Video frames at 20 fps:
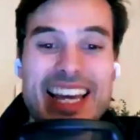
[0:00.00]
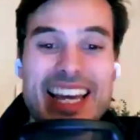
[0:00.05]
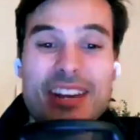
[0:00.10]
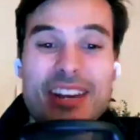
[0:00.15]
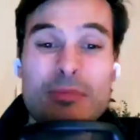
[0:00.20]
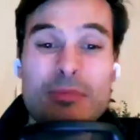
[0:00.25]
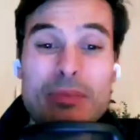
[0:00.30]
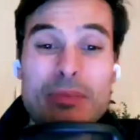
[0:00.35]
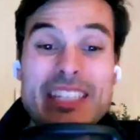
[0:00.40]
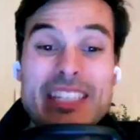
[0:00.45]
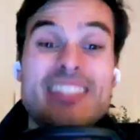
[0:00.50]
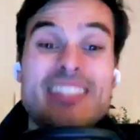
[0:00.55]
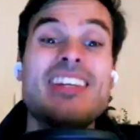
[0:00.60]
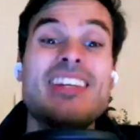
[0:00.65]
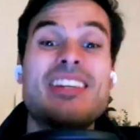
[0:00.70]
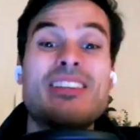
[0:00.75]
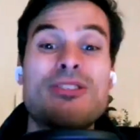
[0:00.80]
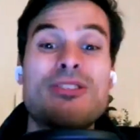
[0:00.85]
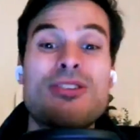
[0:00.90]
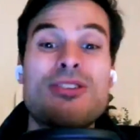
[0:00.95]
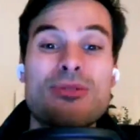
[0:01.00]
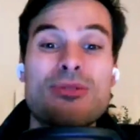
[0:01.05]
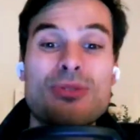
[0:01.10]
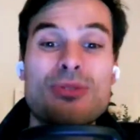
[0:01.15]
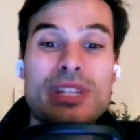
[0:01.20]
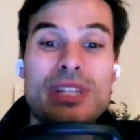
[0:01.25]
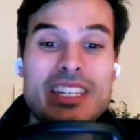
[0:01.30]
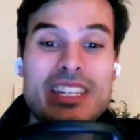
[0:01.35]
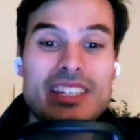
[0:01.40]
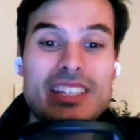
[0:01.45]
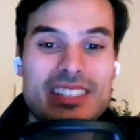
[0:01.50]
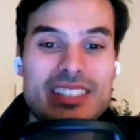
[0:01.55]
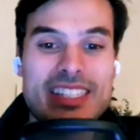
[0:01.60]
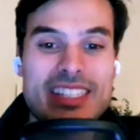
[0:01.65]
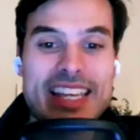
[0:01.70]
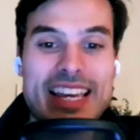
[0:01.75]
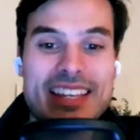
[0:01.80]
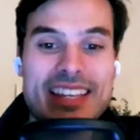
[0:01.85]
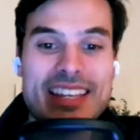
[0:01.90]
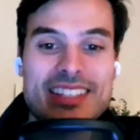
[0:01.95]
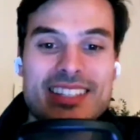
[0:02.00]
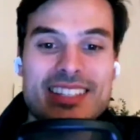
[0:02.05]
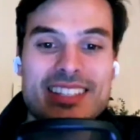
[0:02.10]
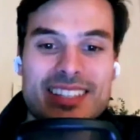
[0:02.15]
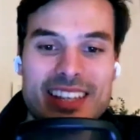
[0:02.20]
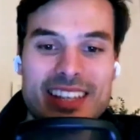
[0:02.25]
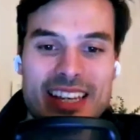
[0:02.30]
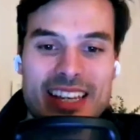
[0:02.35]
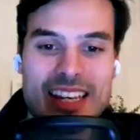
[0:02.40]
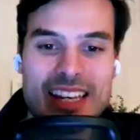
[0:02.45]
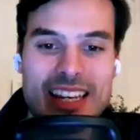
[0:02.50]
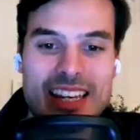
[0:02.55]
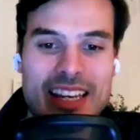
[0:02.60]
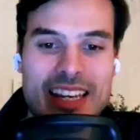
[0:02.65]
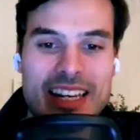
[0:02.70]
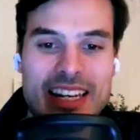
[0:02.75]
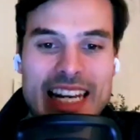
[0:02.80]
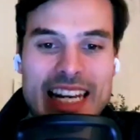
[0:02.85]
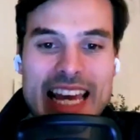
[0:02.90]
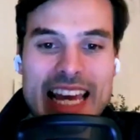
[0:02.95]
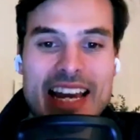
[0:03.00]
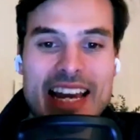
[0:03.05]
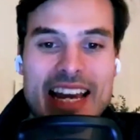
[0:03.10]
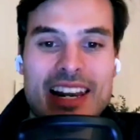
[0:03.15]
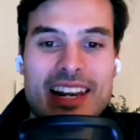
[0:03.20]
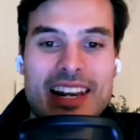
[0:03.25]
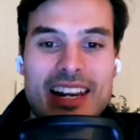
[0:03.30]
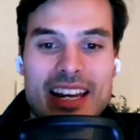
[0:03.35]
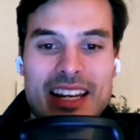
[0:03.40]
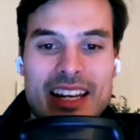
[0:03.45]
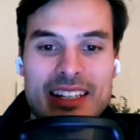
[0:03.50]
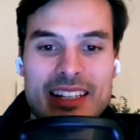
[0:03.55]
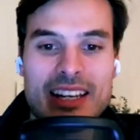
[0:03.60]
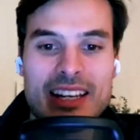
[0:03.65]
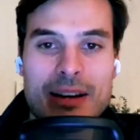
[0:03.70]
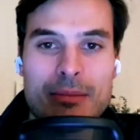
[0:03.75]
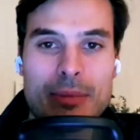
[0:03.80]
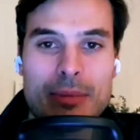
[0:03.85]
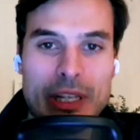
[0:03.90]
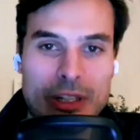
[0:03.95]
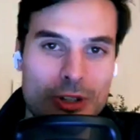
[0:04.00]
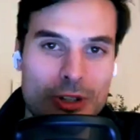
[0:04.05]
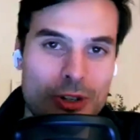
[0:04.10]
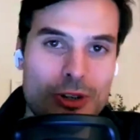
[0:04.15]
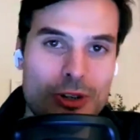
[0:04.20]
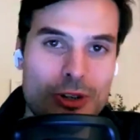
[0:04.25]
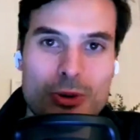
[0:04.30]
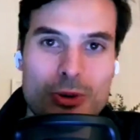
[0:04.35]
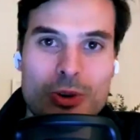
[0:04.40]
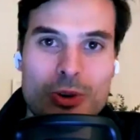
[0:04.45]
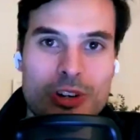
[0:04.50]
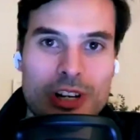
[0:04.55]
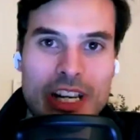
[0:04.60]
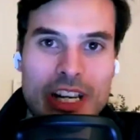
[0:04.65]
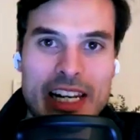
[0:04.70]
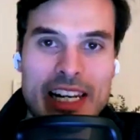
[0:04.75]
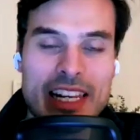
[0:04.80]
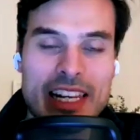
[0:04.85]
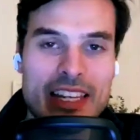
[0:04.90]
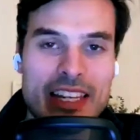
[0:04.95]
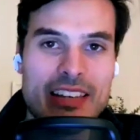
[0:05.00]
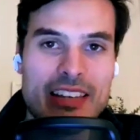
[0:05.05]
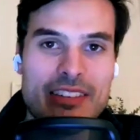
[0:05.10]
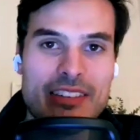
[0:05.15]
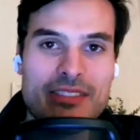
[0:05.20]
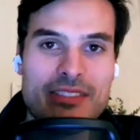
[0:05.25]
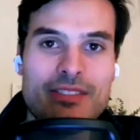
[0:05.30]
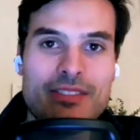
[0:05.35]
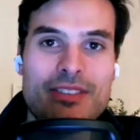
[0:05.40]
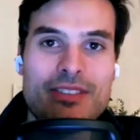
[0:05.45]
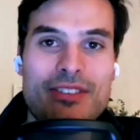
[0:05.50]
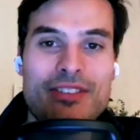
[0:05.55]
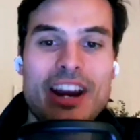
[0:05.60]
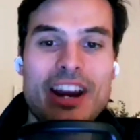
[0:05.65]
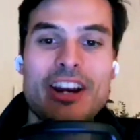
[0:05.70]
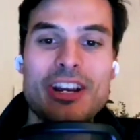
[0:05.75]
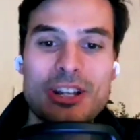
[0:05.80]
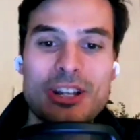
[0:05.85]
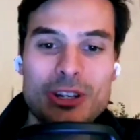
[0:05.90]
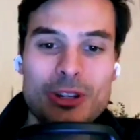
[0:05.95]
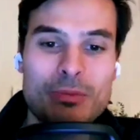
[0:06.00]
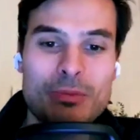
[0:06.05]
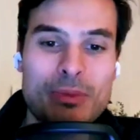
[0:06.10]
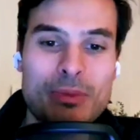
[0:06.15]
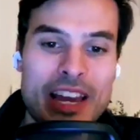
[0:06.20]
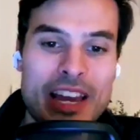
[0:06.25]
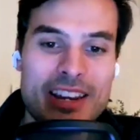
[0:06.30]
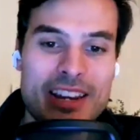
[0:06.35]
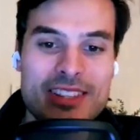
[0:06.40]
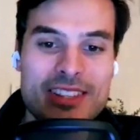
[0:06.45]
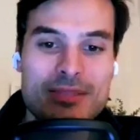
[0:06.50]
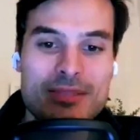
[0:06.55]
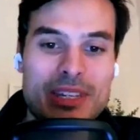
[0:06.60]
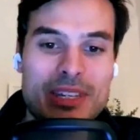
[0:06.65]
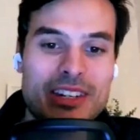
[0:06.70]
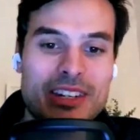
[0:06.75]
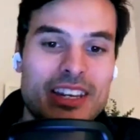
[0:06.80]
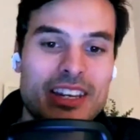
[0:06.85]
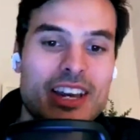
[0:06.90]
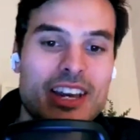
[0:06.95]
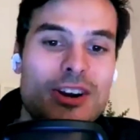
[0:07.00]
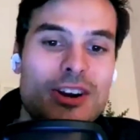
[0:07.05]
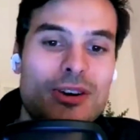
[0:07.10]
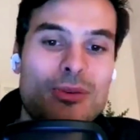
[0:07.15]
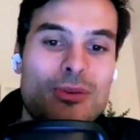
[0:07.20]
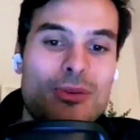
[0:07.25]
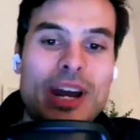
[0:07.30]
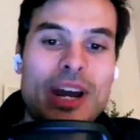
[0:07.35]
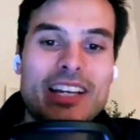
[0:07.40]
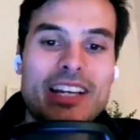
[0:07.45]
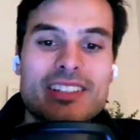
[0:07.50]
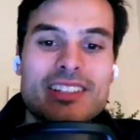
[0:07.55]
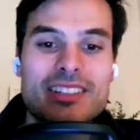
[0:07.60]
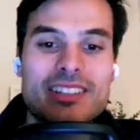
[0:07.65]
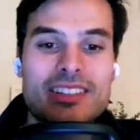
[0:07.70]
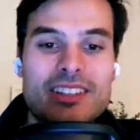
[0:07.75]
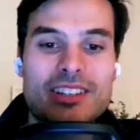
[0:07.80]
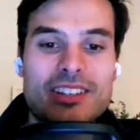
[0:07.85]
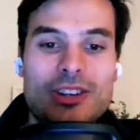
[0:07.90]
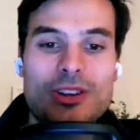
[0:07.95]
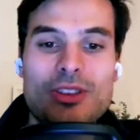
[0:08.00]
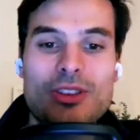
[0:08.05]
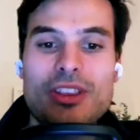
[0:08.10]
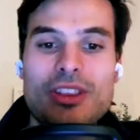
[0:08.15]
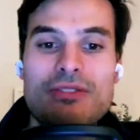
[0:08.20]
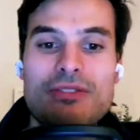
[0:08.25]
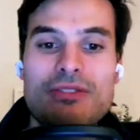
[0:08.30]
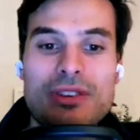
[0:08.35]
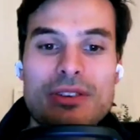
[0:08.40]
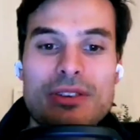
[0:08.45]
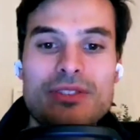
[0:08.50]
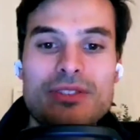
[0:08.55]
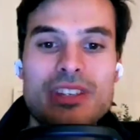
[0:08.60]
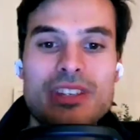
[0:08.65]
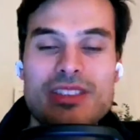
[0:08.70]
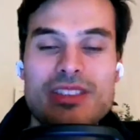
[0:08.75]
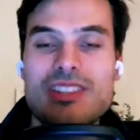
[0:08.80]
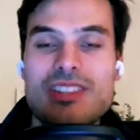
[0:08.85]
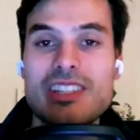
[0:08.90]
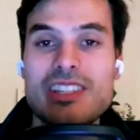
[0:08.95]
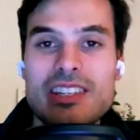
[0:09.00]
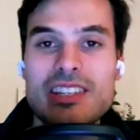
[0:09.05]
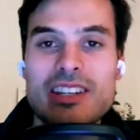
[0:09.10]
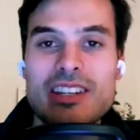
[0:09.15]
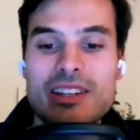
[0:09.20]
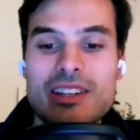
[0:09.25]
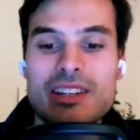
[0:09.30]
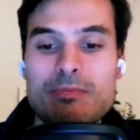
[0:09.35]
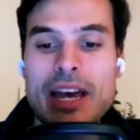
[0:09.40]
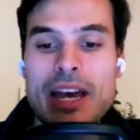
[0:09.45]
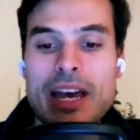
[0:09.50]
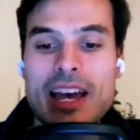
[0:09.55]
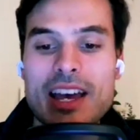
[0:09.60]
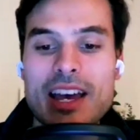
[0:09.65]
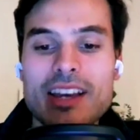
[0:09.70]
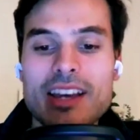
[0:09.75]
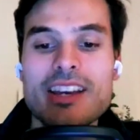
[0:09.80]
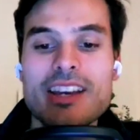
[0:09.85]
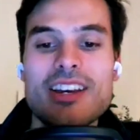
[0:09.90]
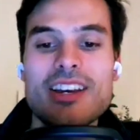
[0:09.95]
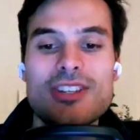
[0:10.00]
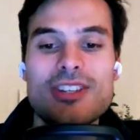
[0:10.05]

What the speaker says: and beating in 3 sets Leal and Campagnolo, who are clearly very good players. I mean, ranked, they're the 15th seeded pair.